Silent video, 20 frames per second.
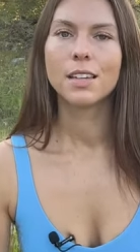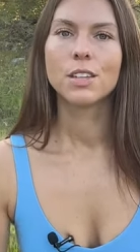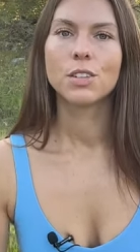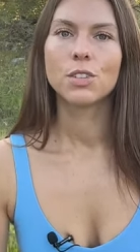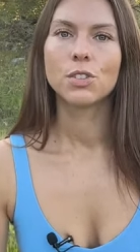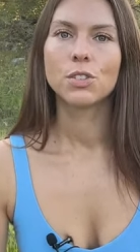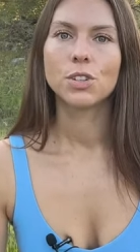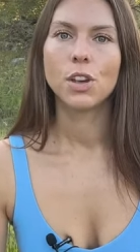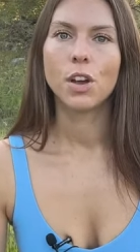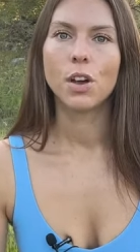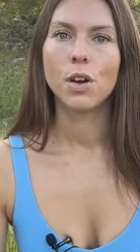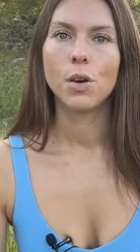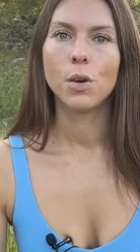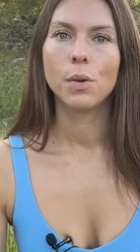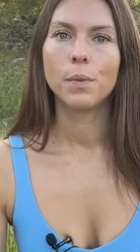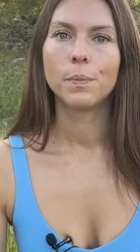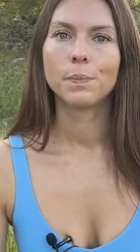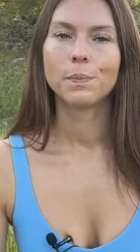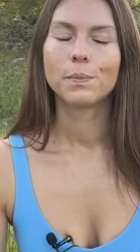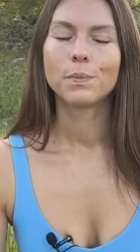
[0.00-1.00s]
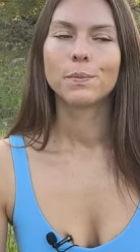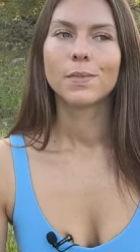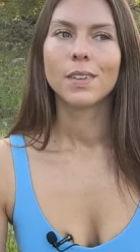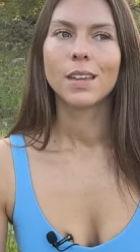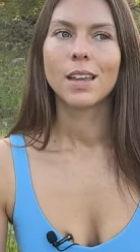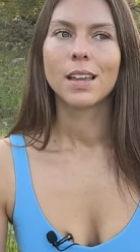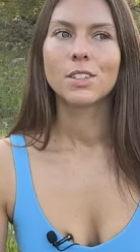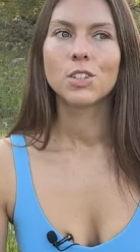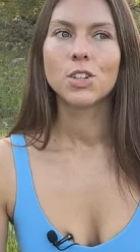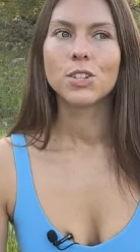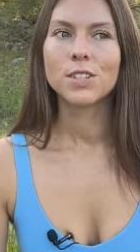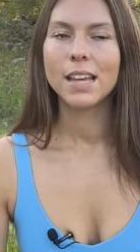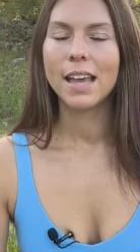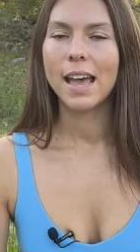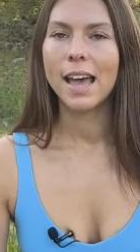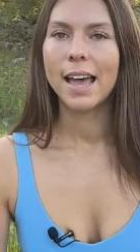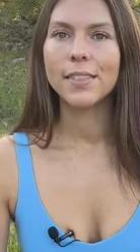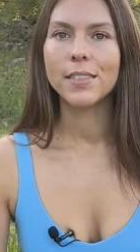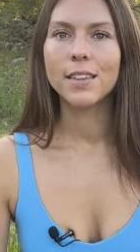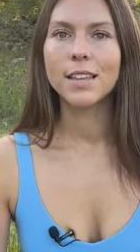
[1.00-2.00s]
So it's just an
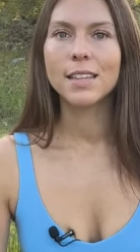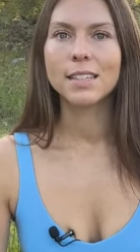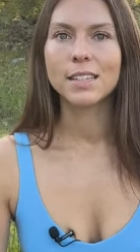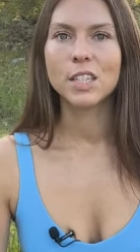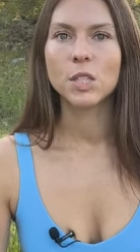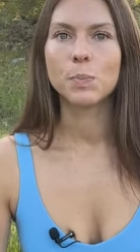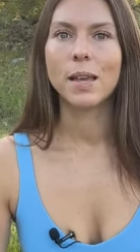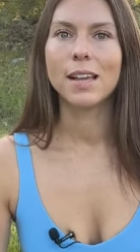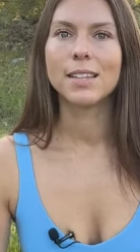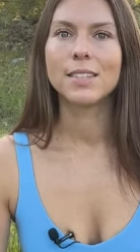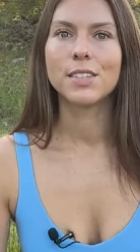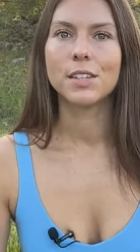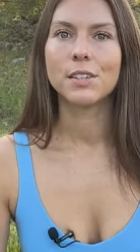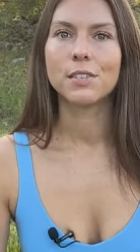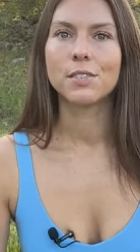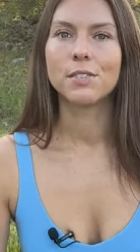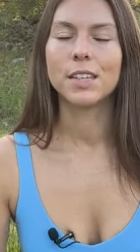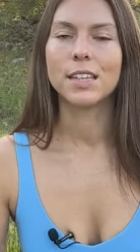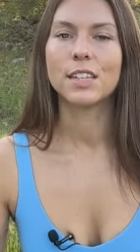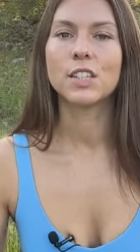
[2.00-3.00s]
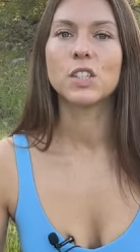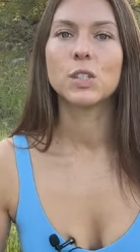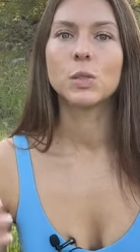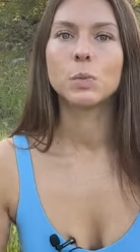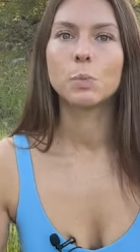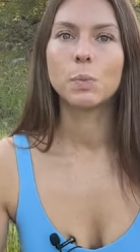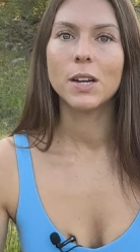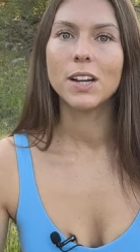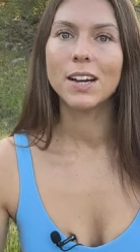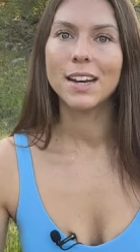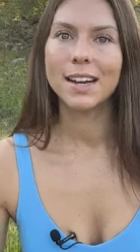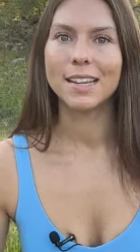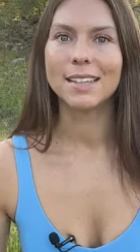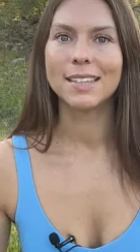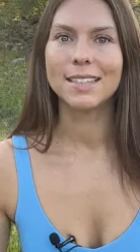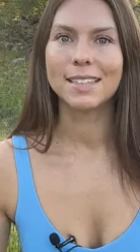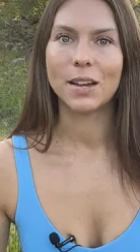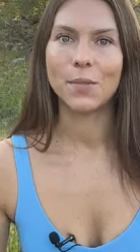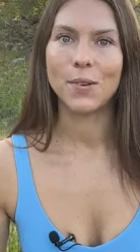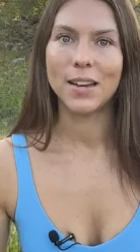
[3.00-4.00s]
endless, expansive
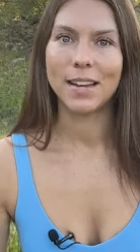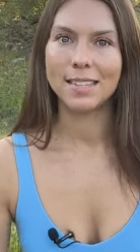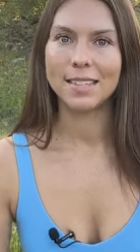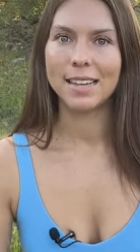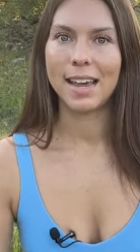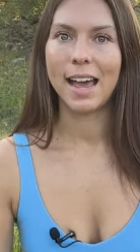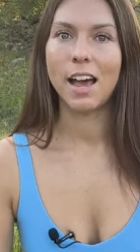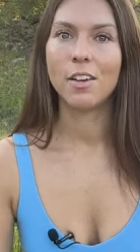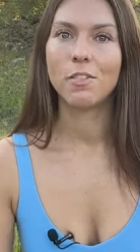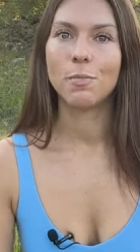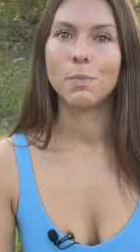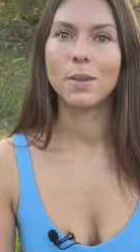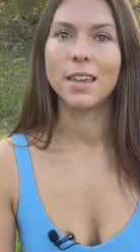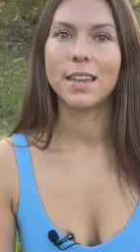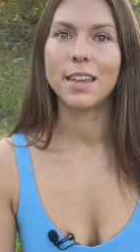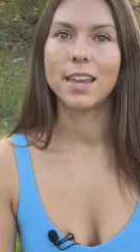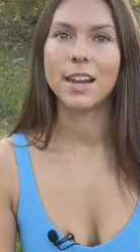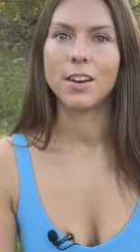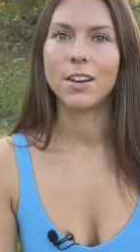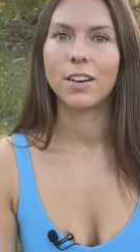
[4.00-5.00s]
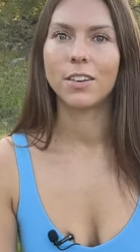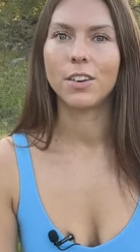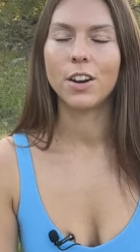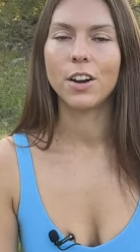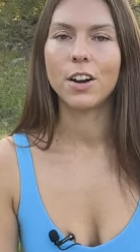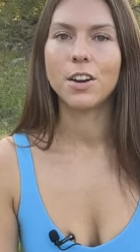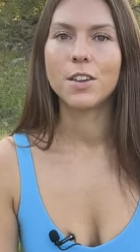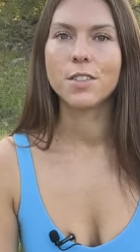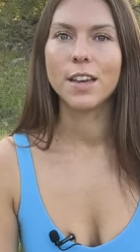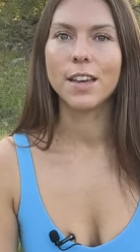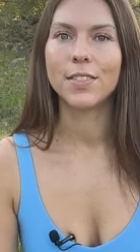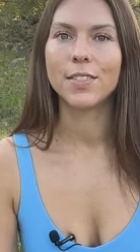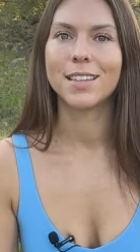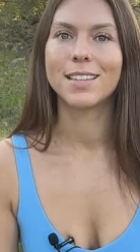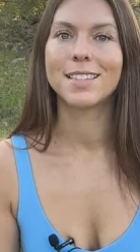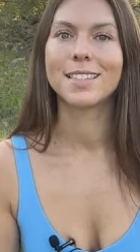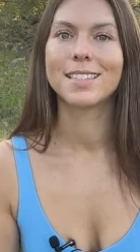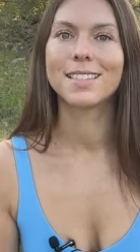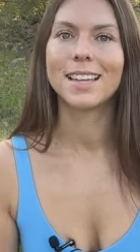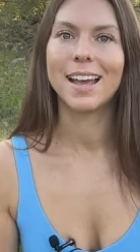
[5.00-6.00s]
experience that we get to have being here on Earth at
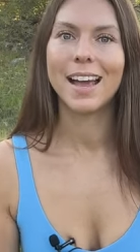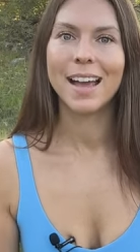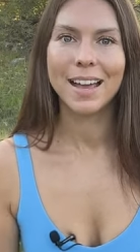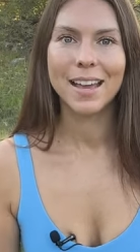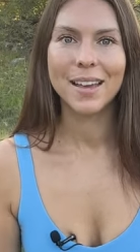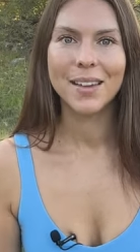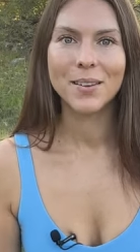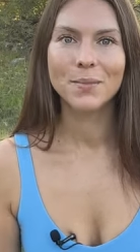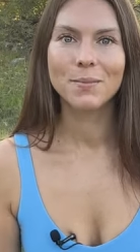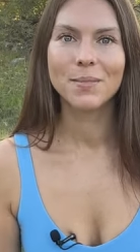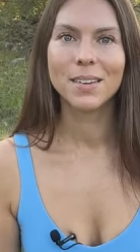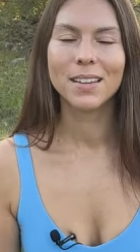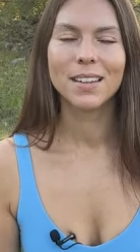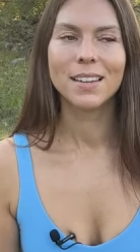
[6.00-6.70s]
this time.